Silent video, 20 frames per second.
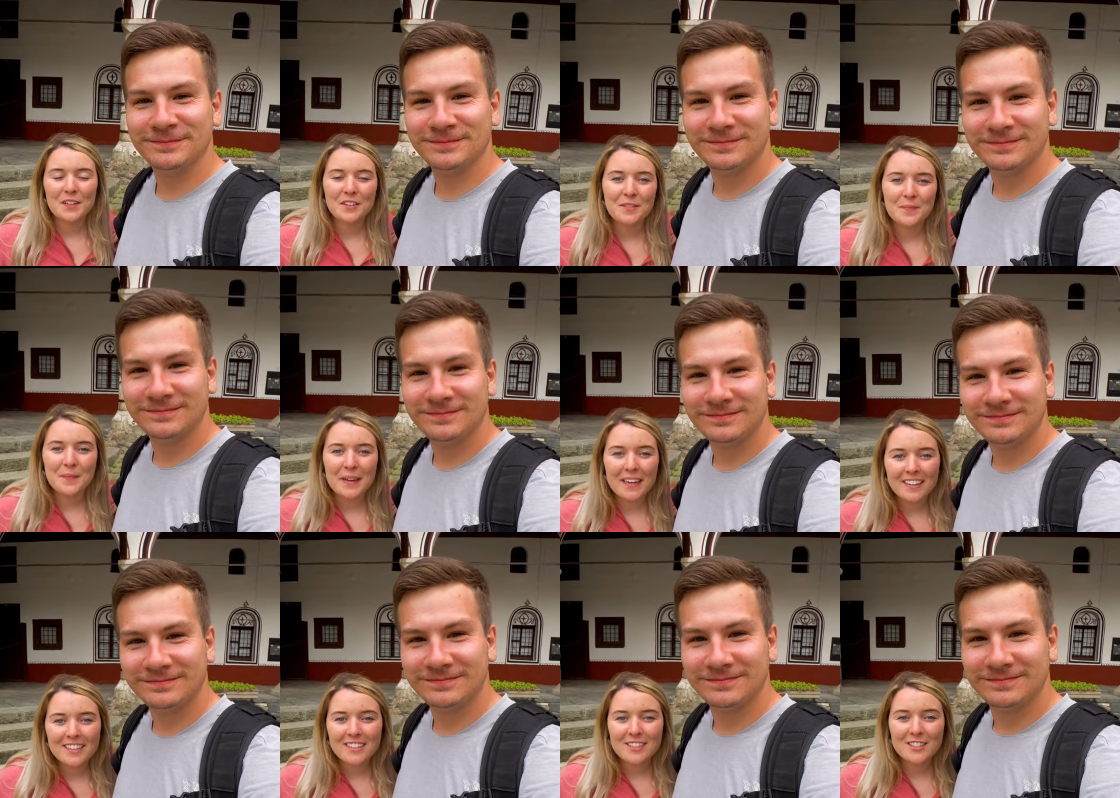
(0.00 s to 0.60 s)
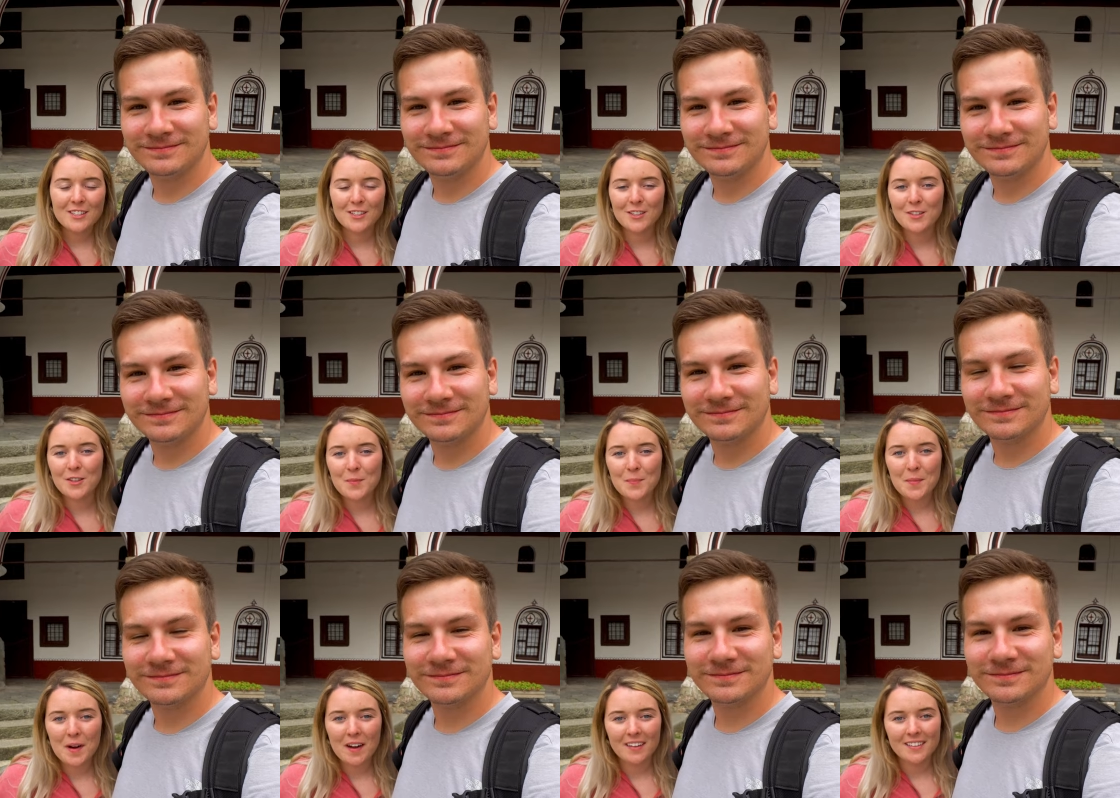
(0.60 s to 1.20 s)
Speaker 1: we have made it
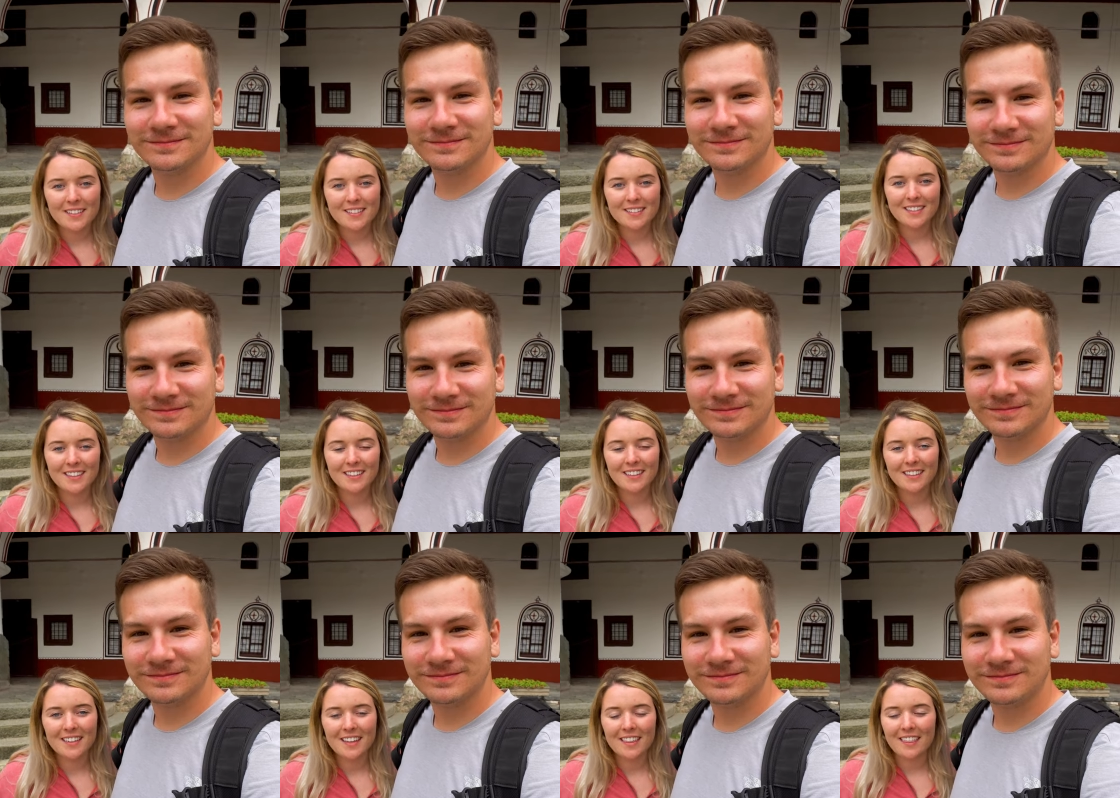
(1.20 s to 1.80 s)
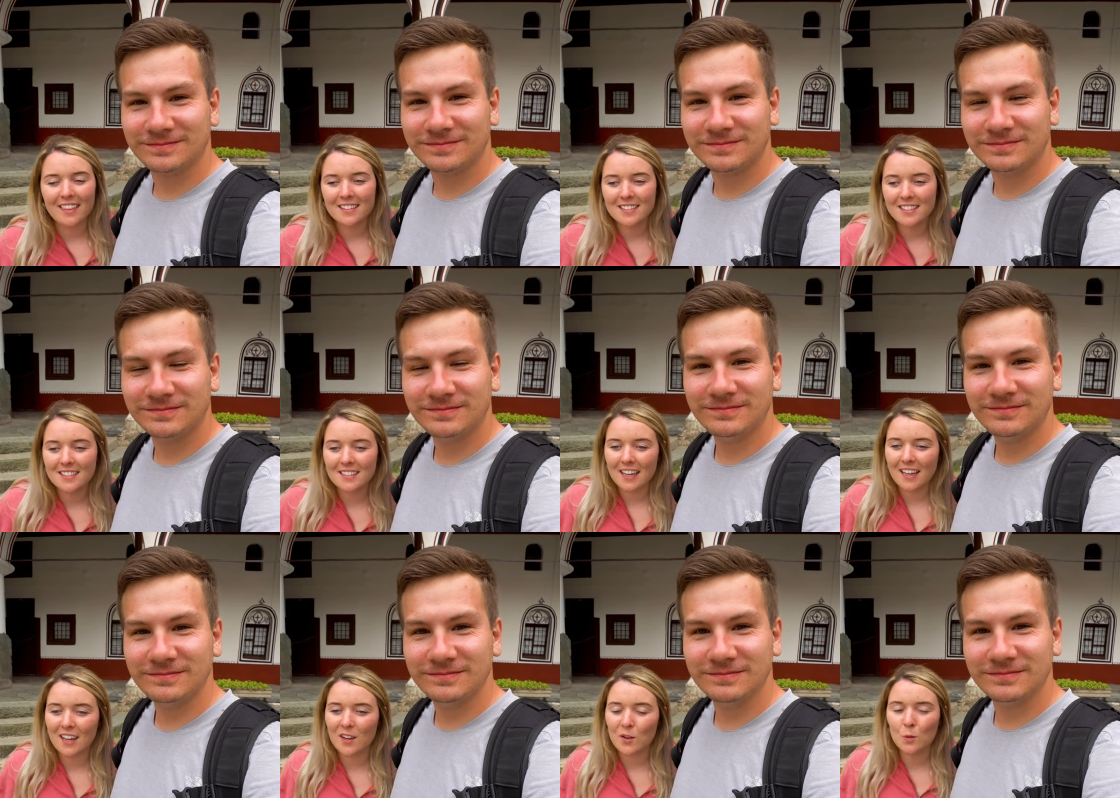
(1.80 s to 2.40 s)
to the monastery.
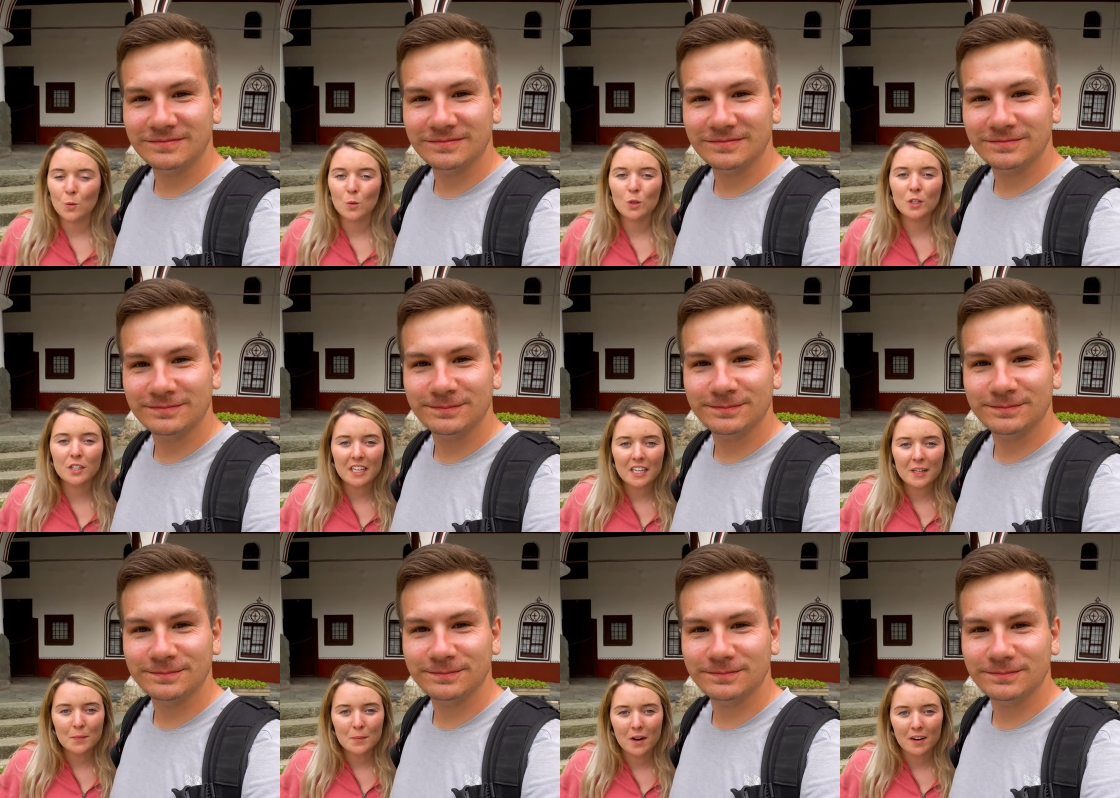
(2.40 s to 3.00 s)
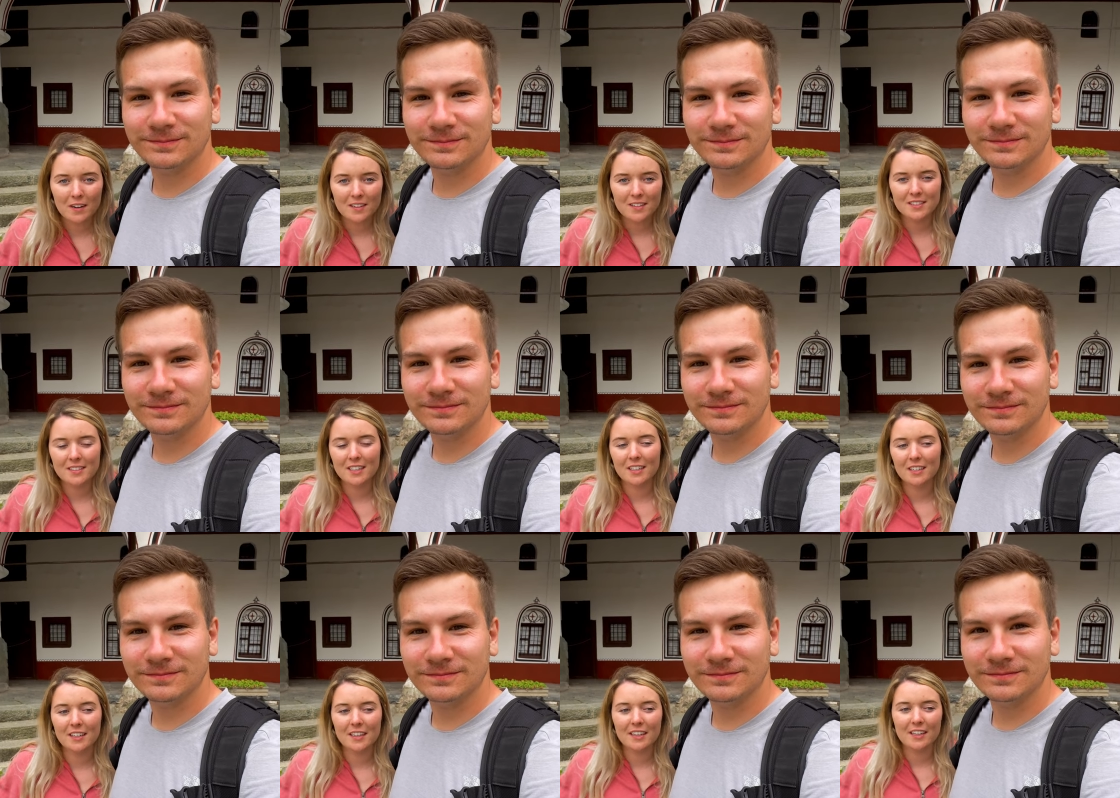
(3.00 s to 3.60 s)
This is a working
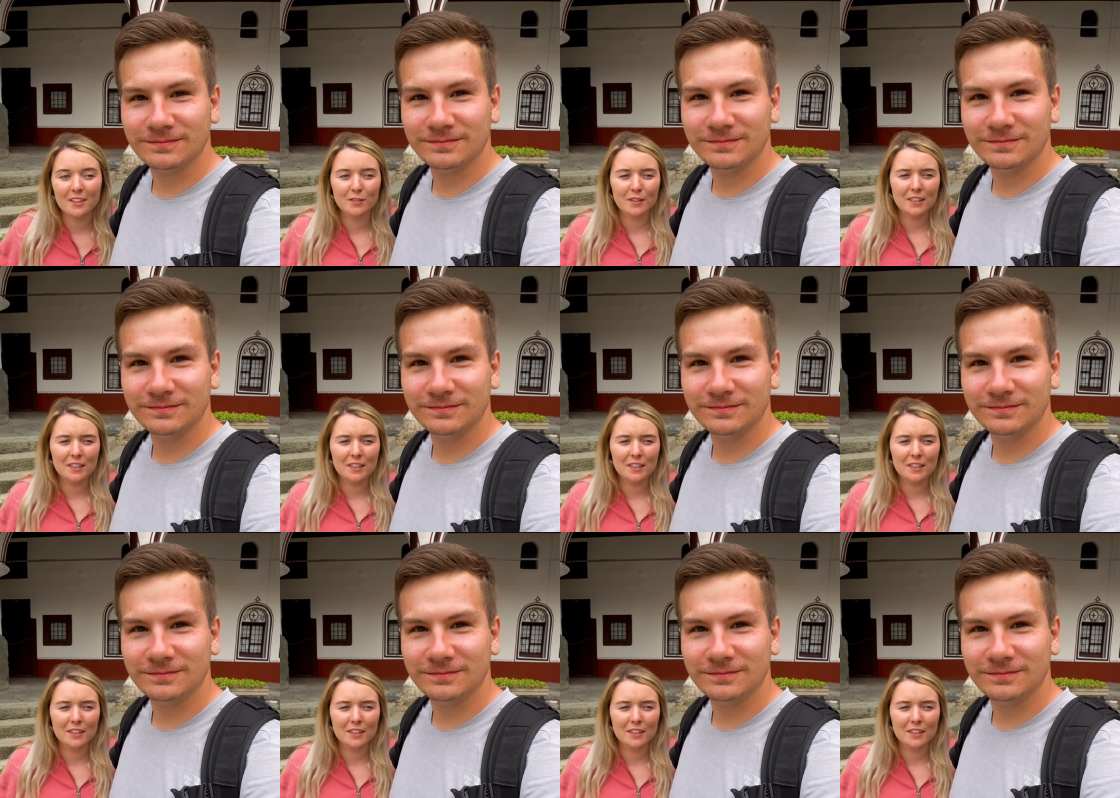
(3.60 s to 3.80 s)
monastery in